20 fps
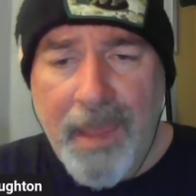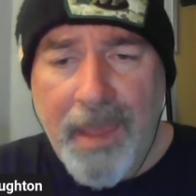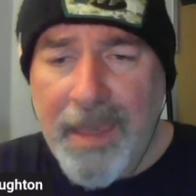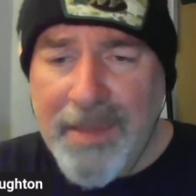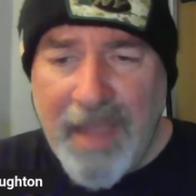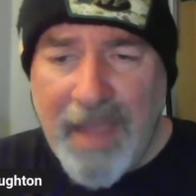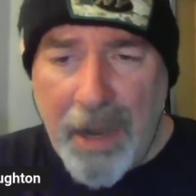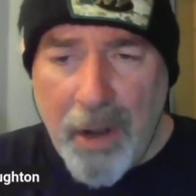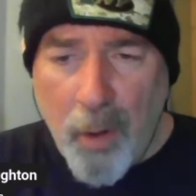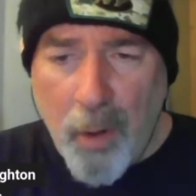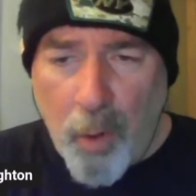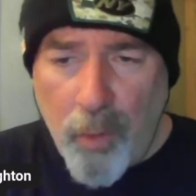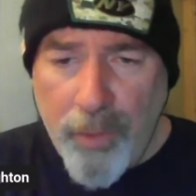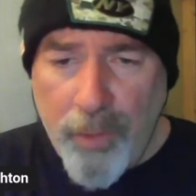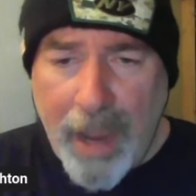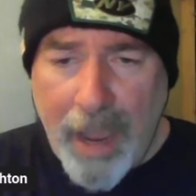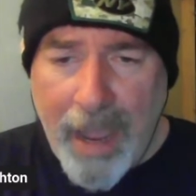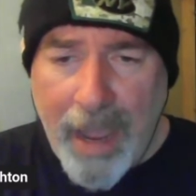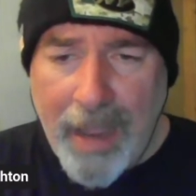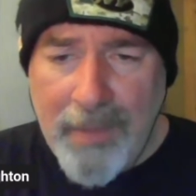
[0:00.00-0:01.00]
He's not an older
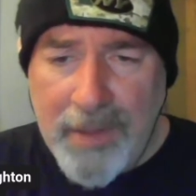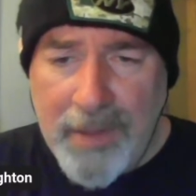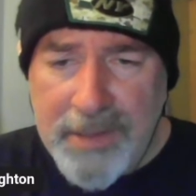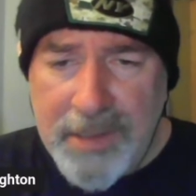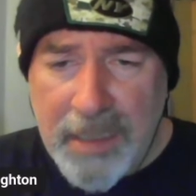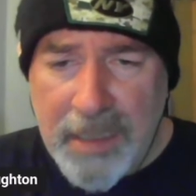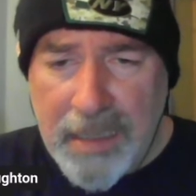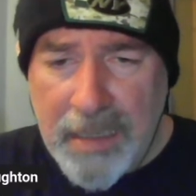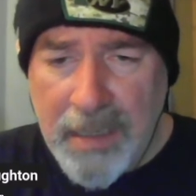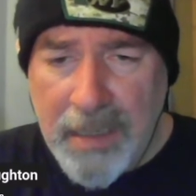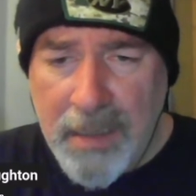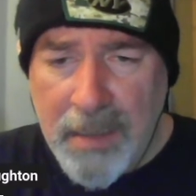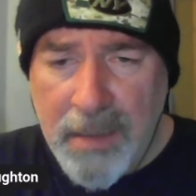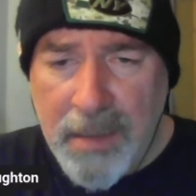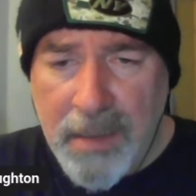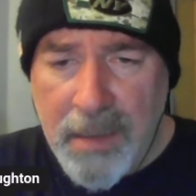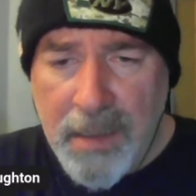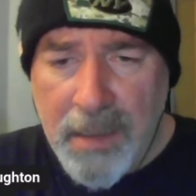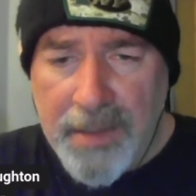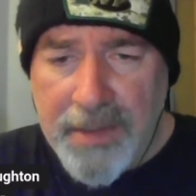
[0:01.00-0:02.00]
guy. Let's see.
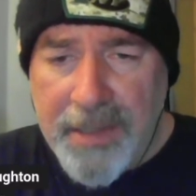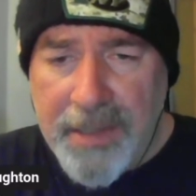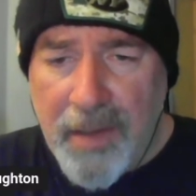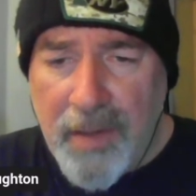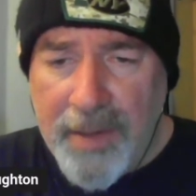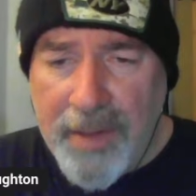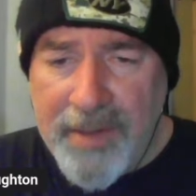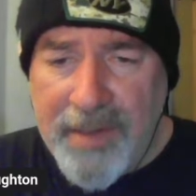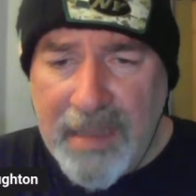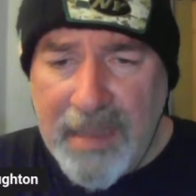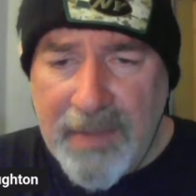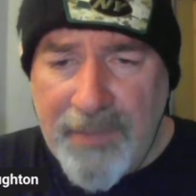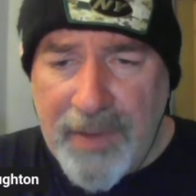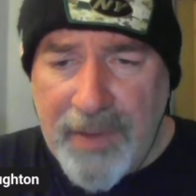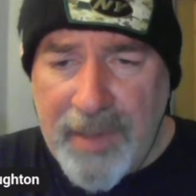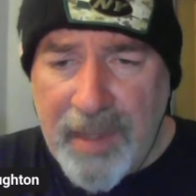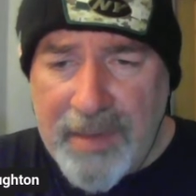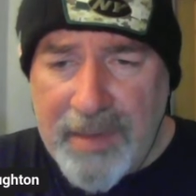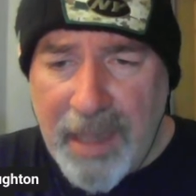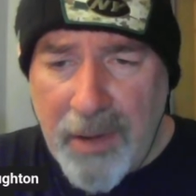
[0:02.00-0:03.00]
Dylan says if he
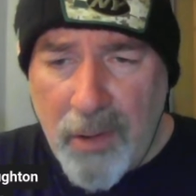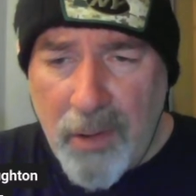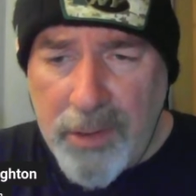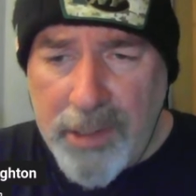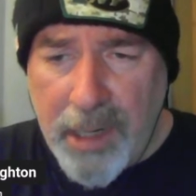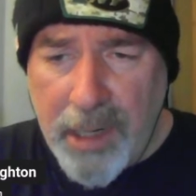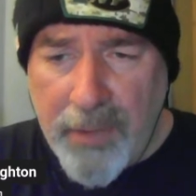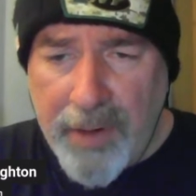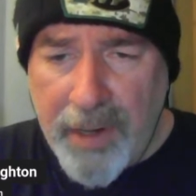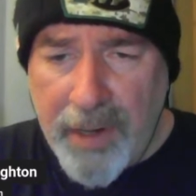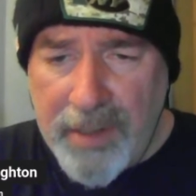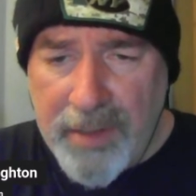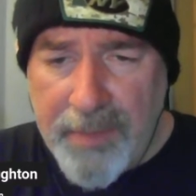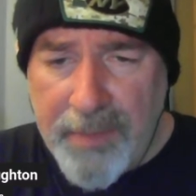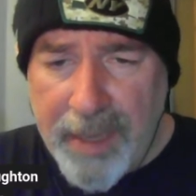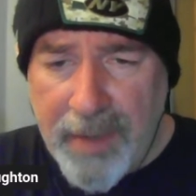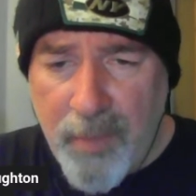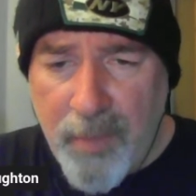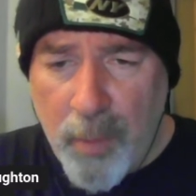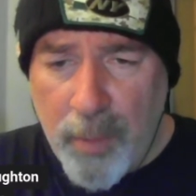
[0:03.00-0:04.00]
sits out all year, he doesn't
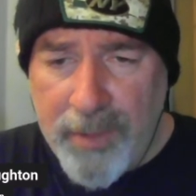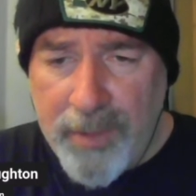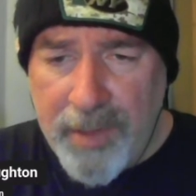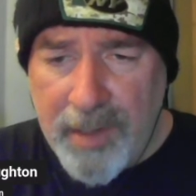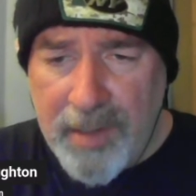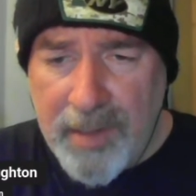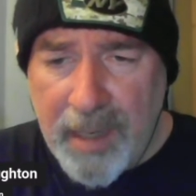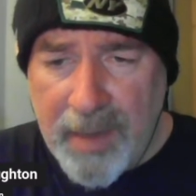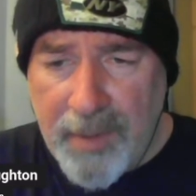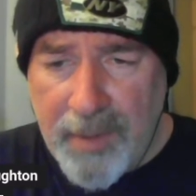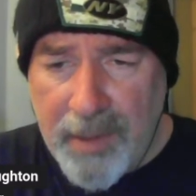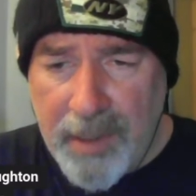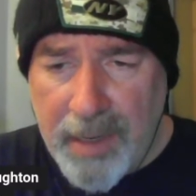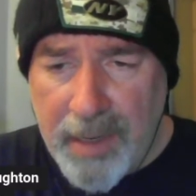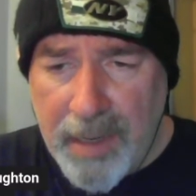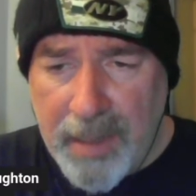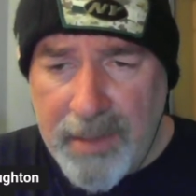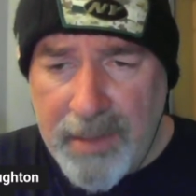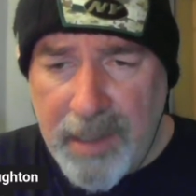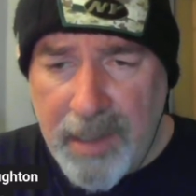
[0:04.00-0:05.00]
make more than $16 million
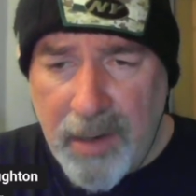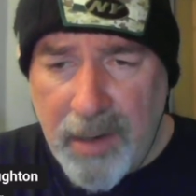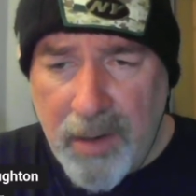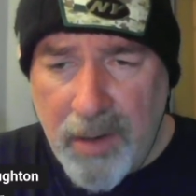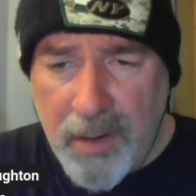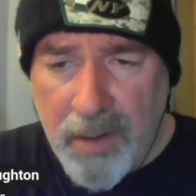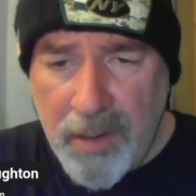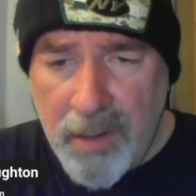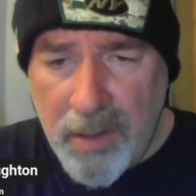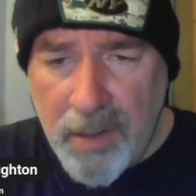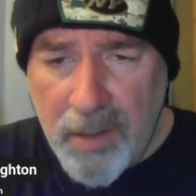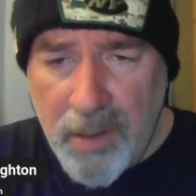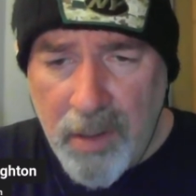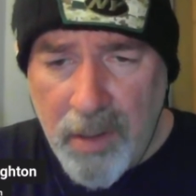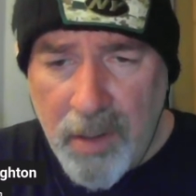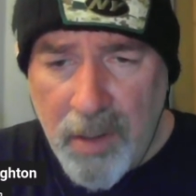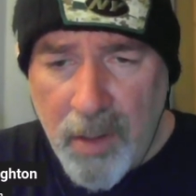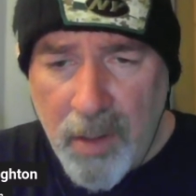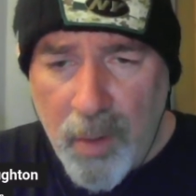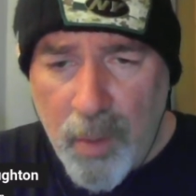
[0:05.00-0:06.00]
next year.
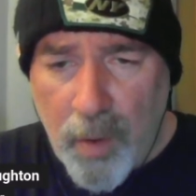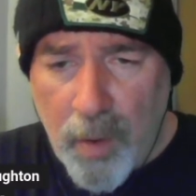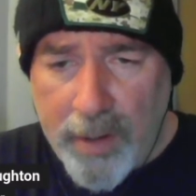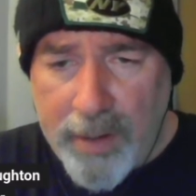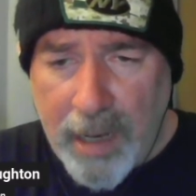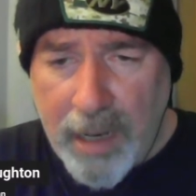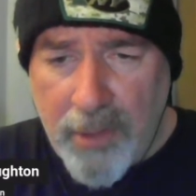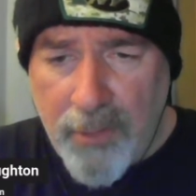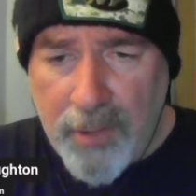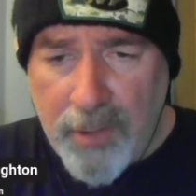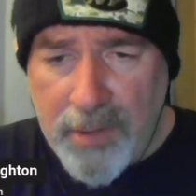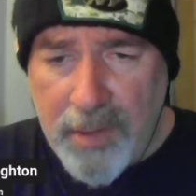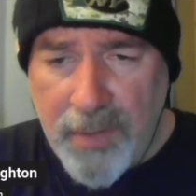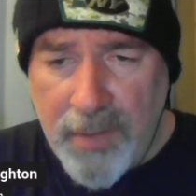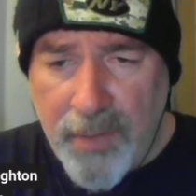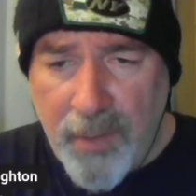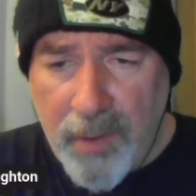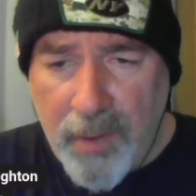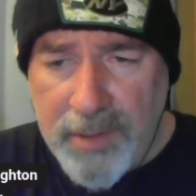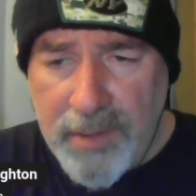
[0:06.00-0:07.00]
Want to get Chris's
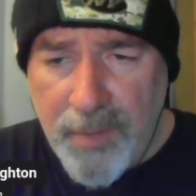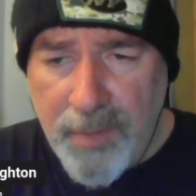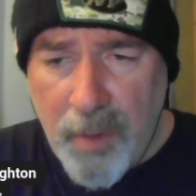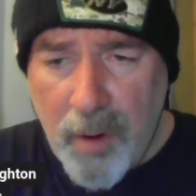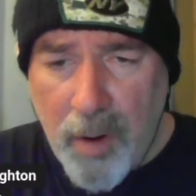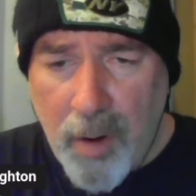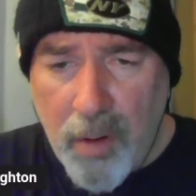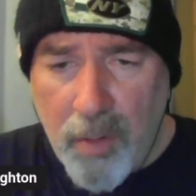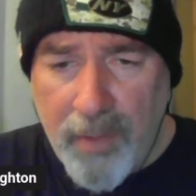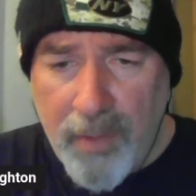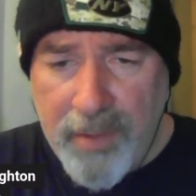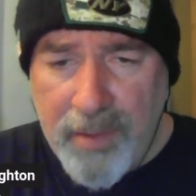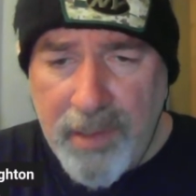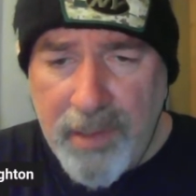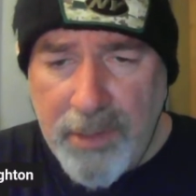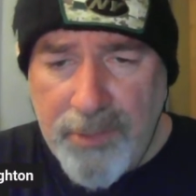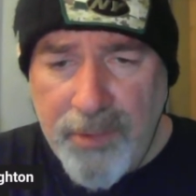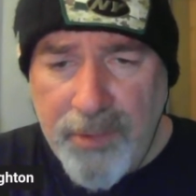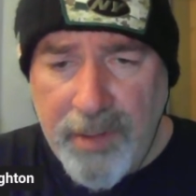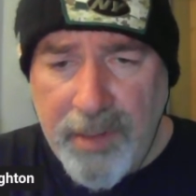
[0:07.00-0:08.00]
thoughts tomorrow. This is an
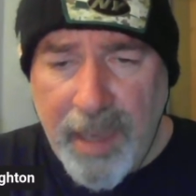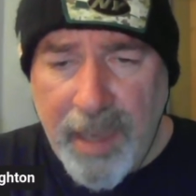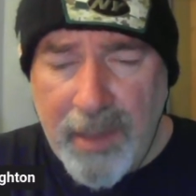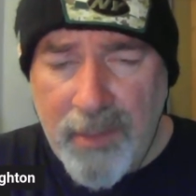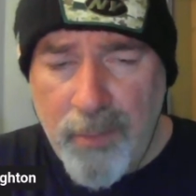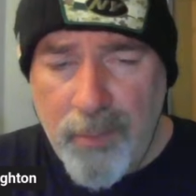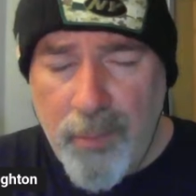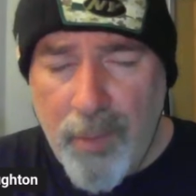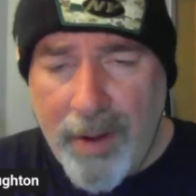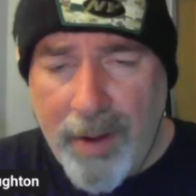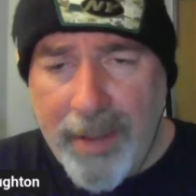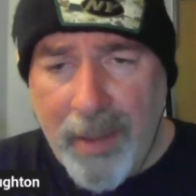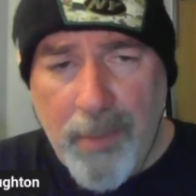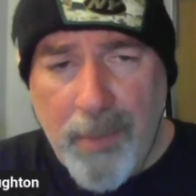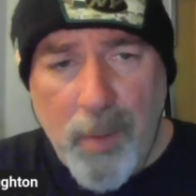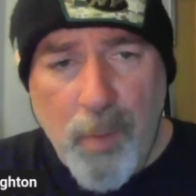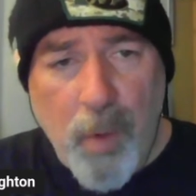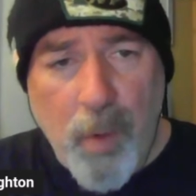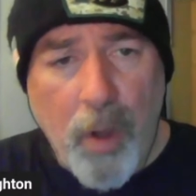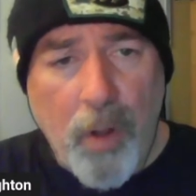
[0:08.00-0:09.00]
interesting case with Reddick, and
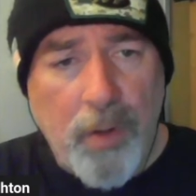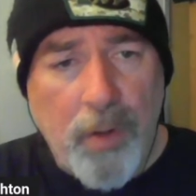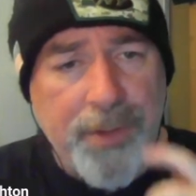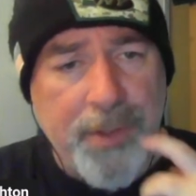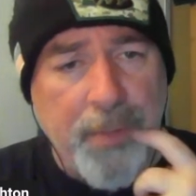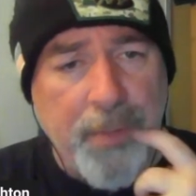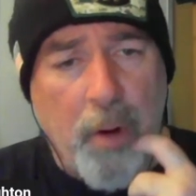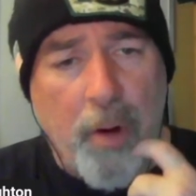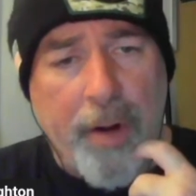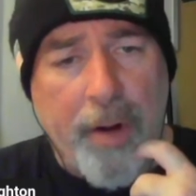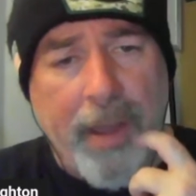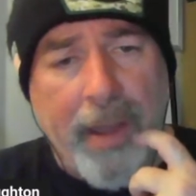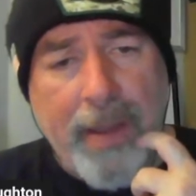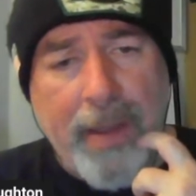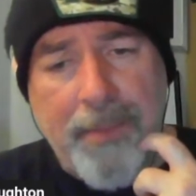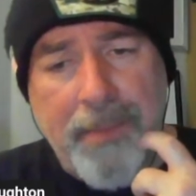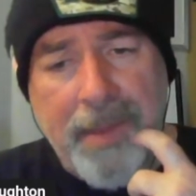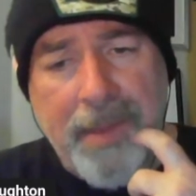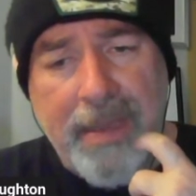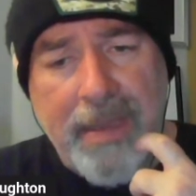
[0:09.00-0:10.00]
we will tomorrow
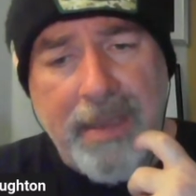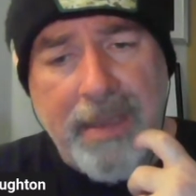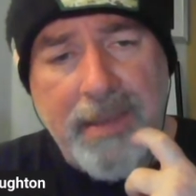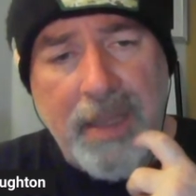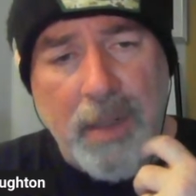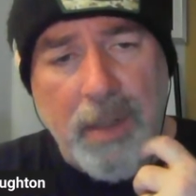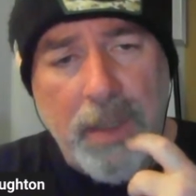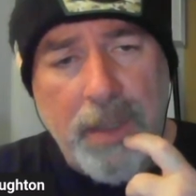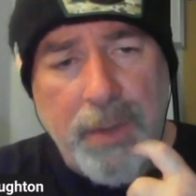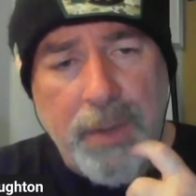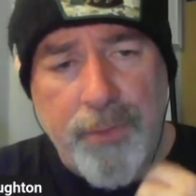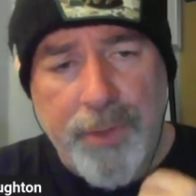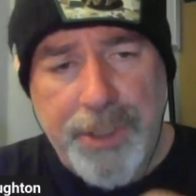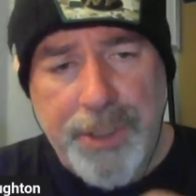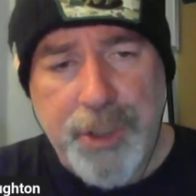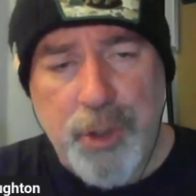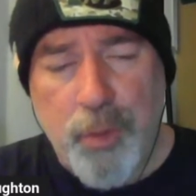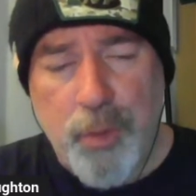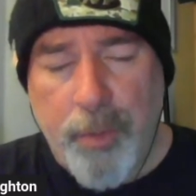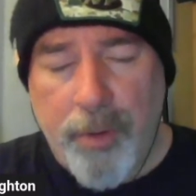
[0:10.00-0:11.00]
night. Me, Dylan, Chris
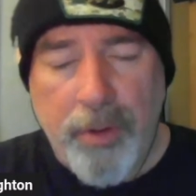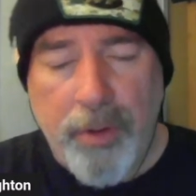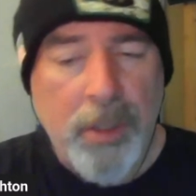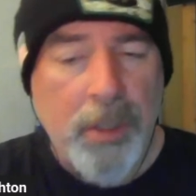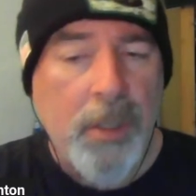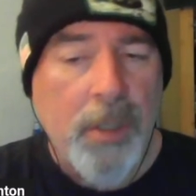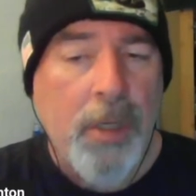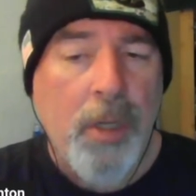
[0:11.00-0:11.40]
Schubert